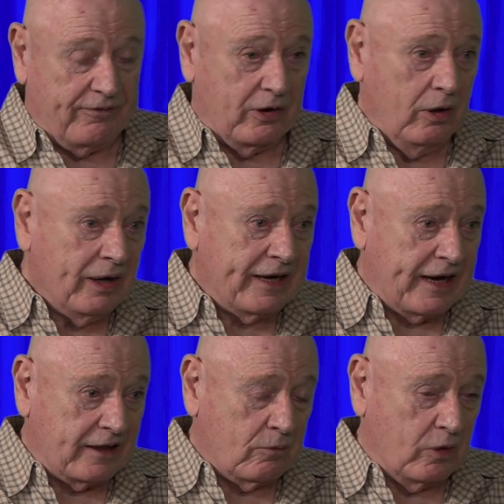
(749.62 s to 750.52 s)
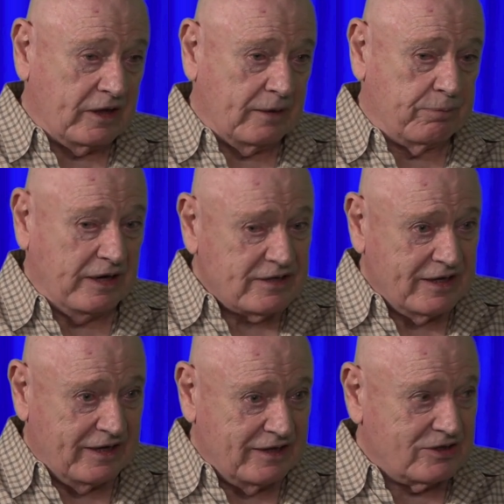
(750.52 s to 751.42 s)
if you look at what the
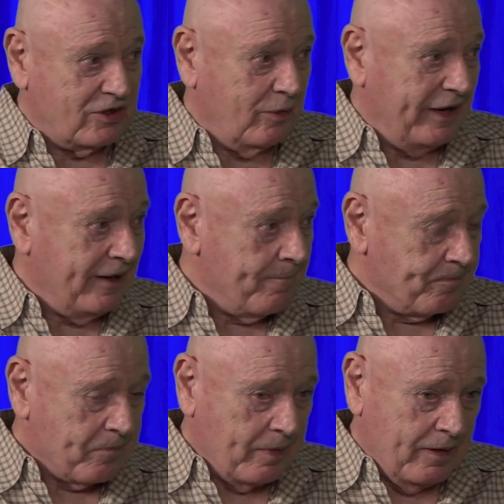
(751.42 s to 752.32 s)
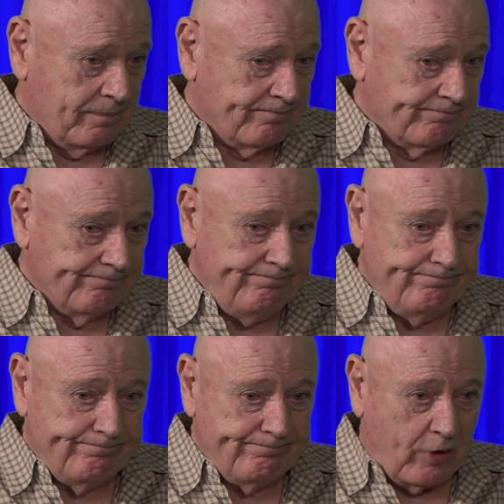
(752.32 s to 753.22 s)
president is doing,
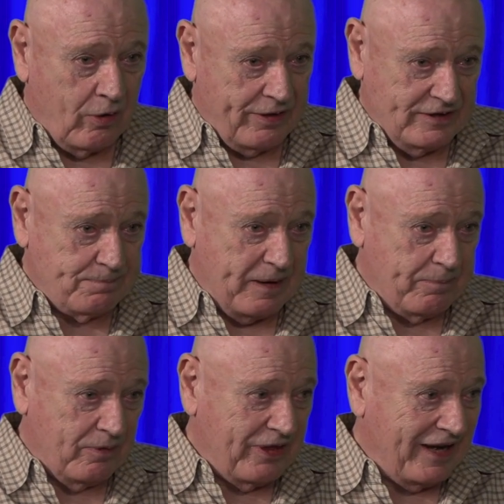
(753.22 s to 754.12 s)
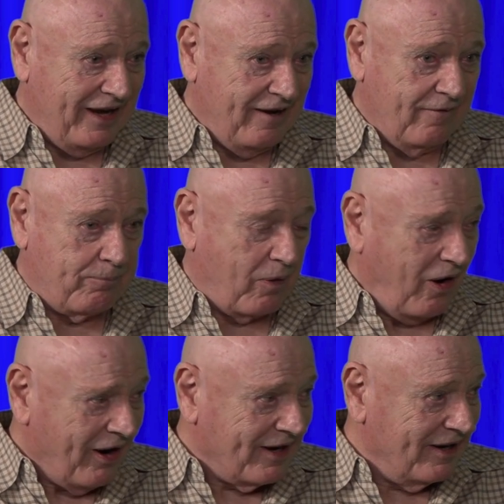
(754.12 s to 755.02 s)
all these people that he had
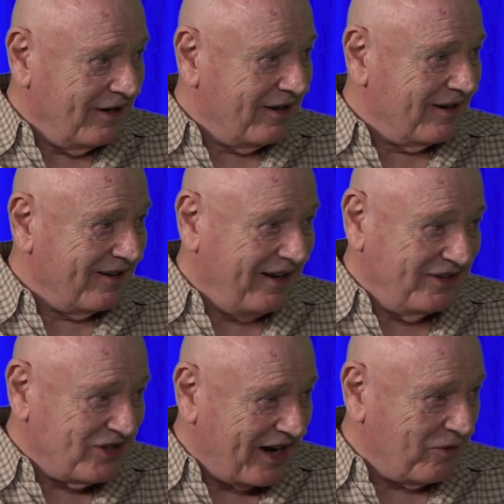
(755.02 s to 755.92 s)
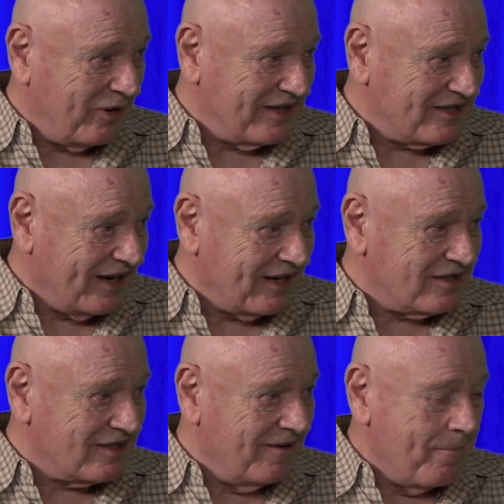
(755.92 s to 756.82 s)
pardoned in January
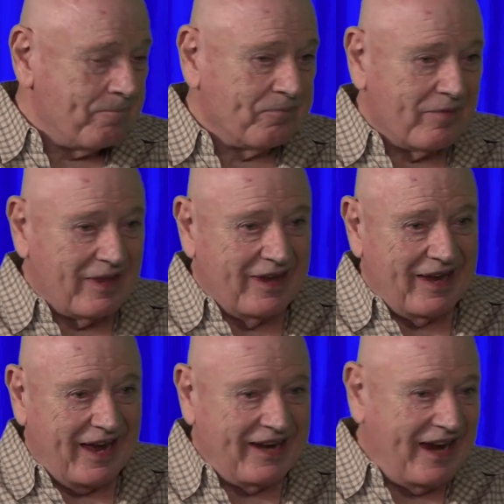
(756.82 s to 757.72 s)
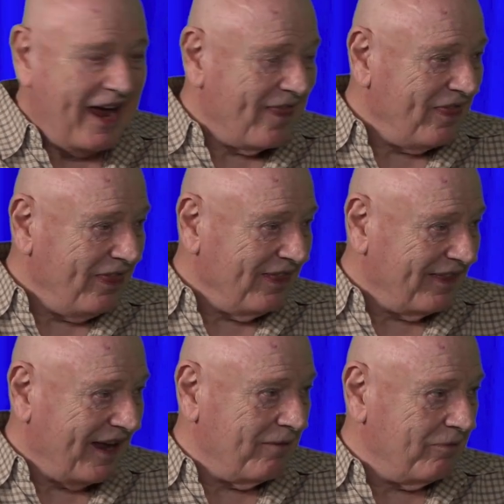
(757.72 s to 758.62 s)
6th, again,
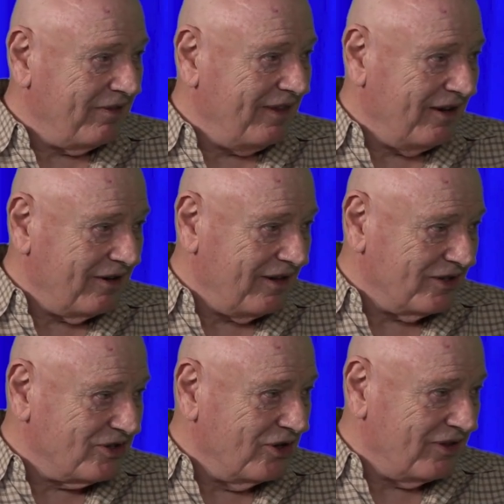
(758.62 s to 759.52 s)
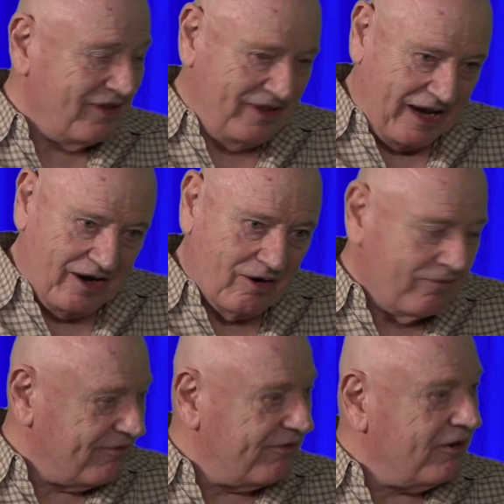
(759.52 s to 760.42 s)
they are
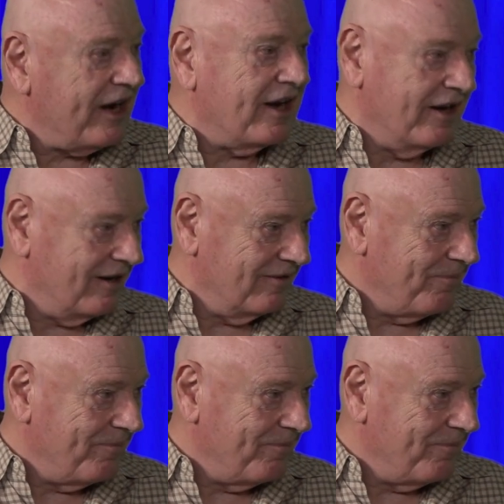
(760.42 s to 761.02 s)
free.